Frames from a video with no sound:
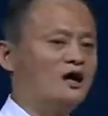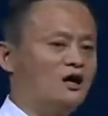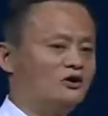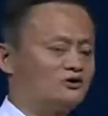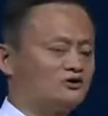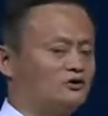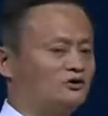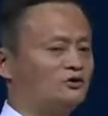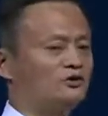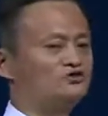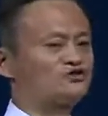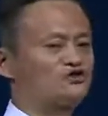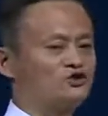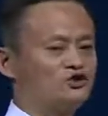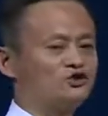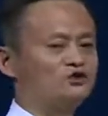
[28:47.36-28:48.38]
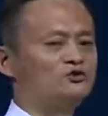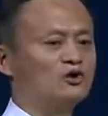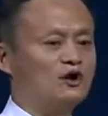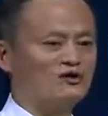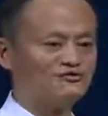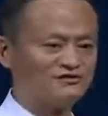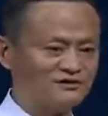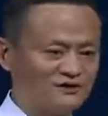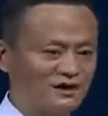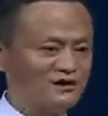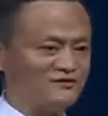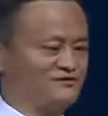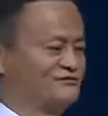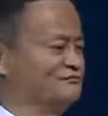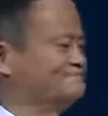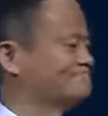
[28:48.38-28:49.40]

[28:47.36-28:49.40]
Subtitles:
LQ is Q of love.